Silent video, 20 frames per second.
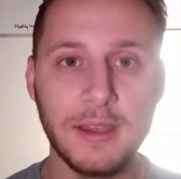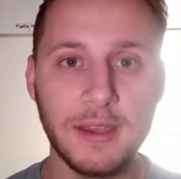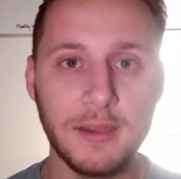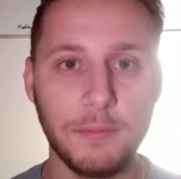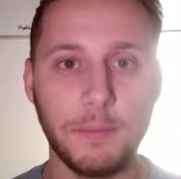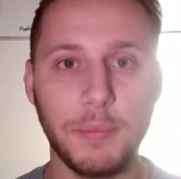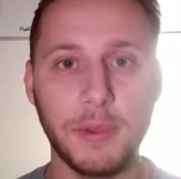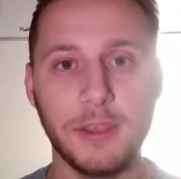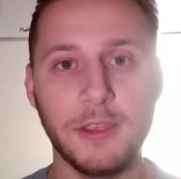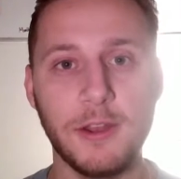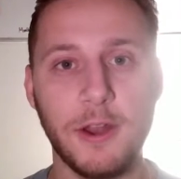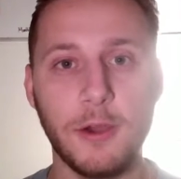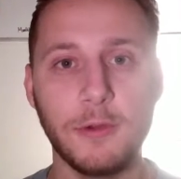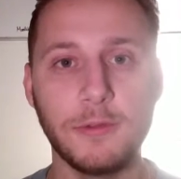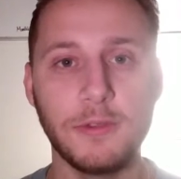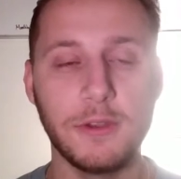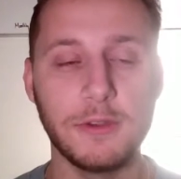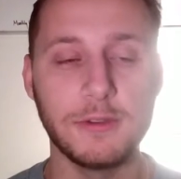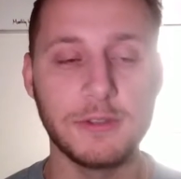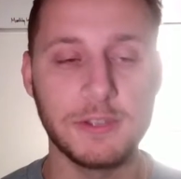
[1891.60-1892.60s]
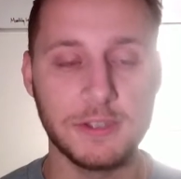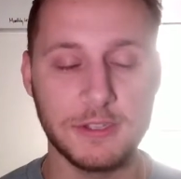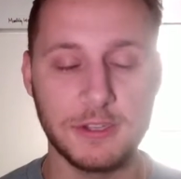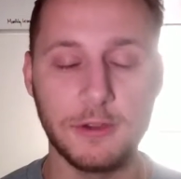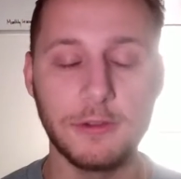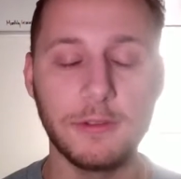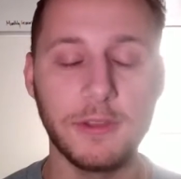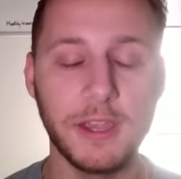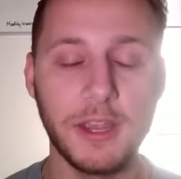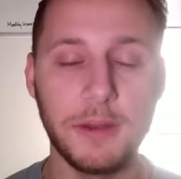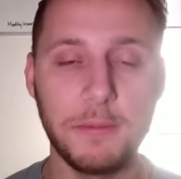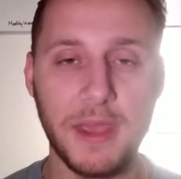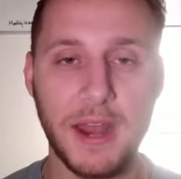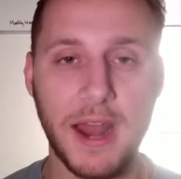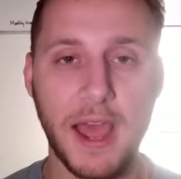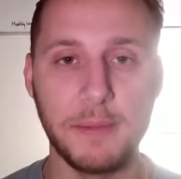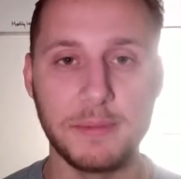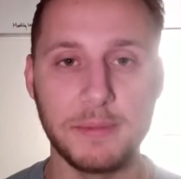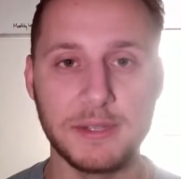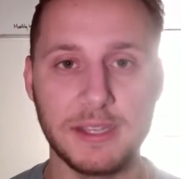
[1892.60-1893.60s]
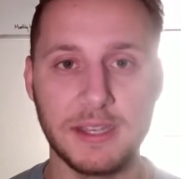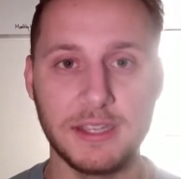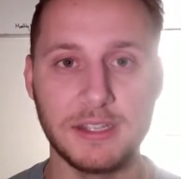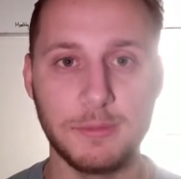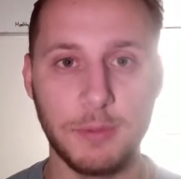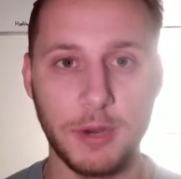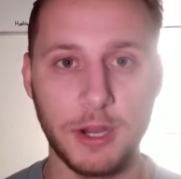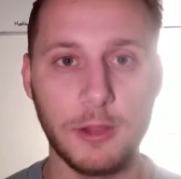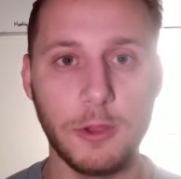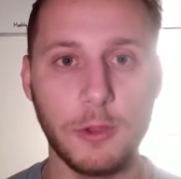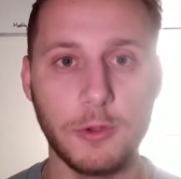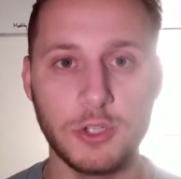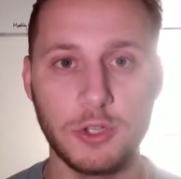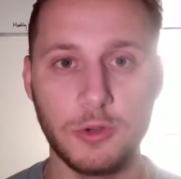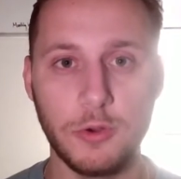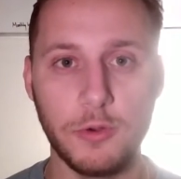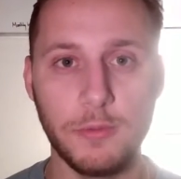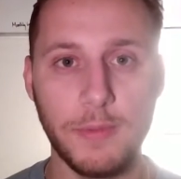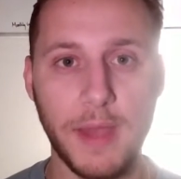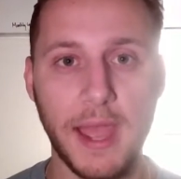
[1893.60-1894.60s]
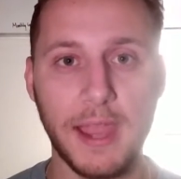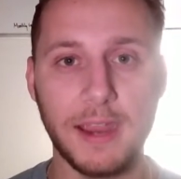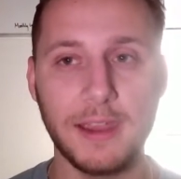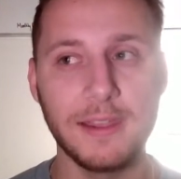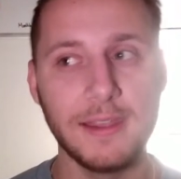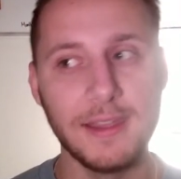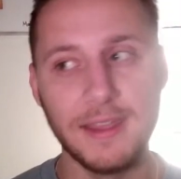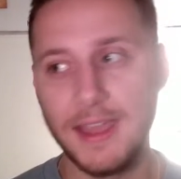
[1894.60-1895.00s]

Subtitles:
there's certainly going to be an appetite to bring Claude Giroux back.